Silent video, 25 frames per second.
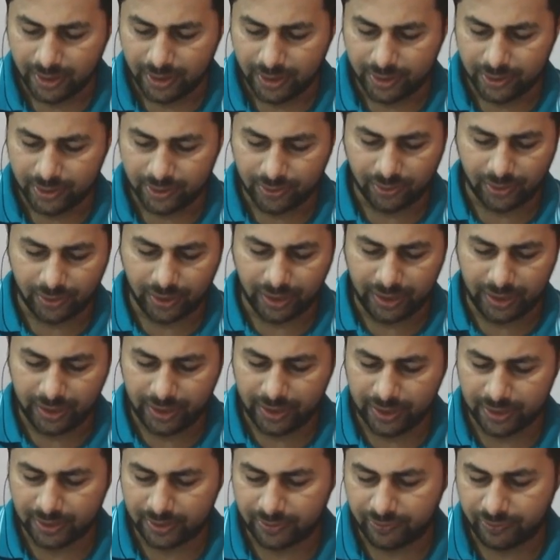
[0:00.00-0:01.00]
so E
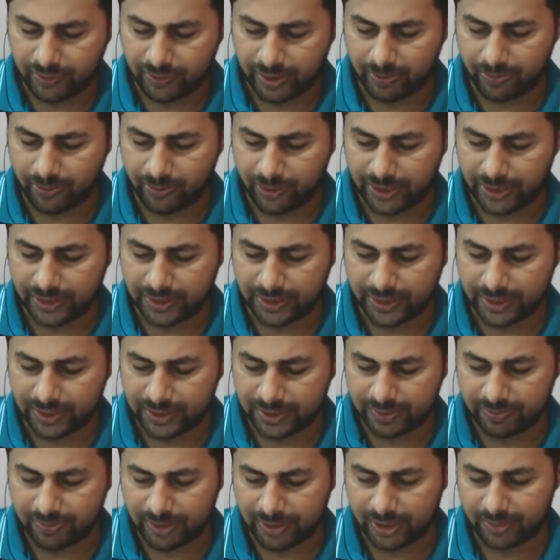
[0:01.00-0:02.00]
is
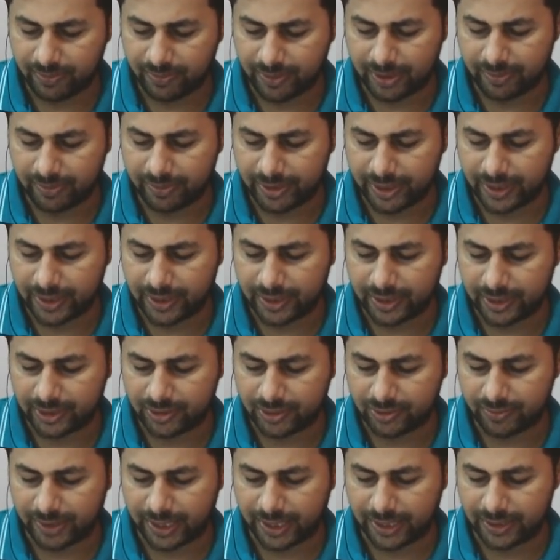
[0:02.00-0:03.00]
1.6 multiplied by 10 raised
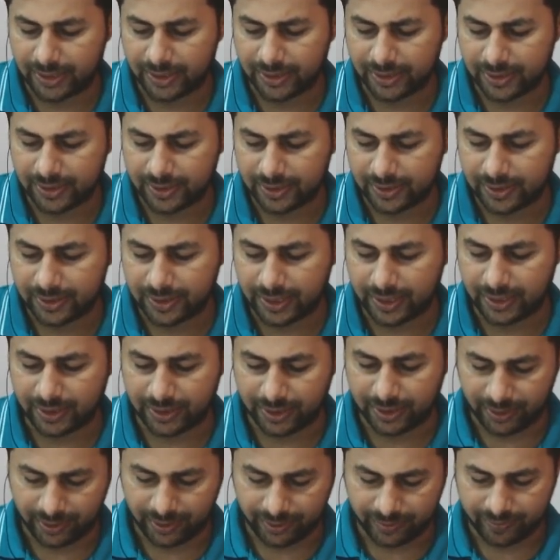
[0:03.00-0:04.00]
to minus
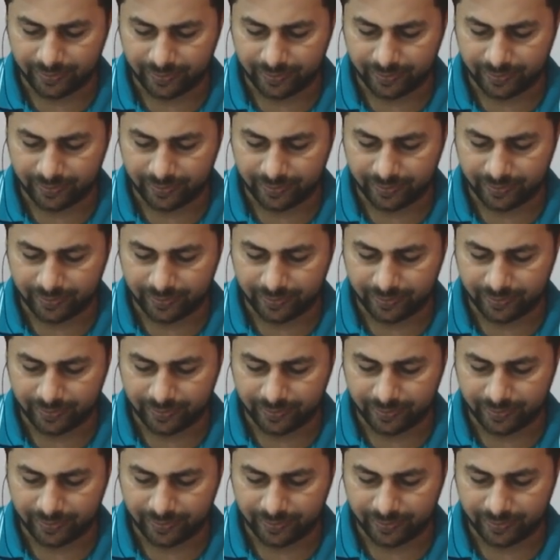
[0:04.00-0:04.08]
19.